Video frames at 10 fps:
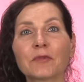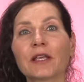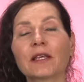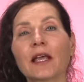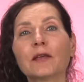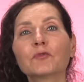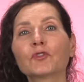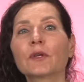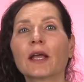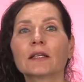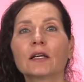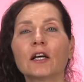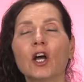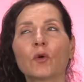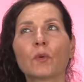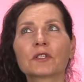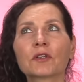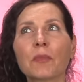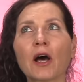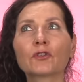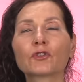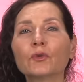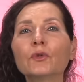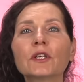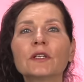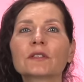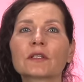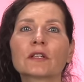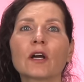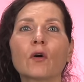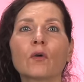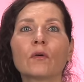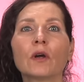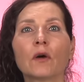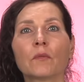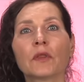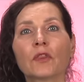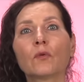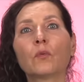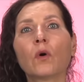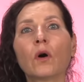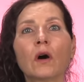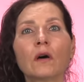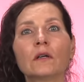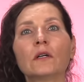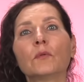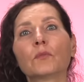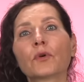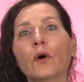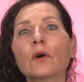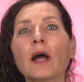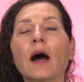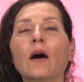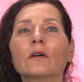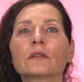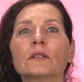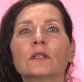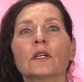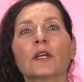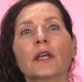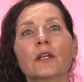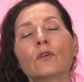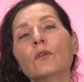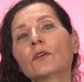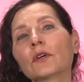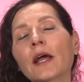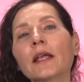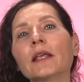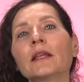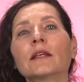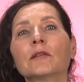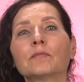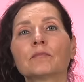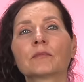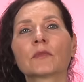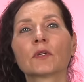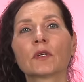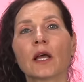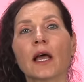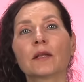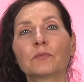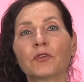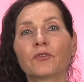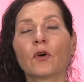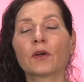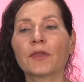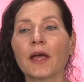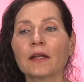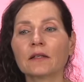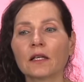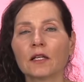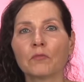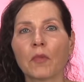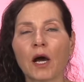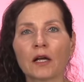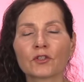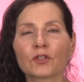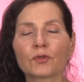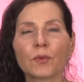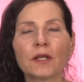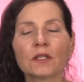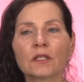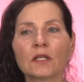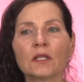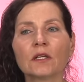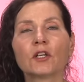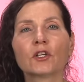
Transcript: they came together was about two years ago, when the war broke out in Ukraine. And before that, in March twenty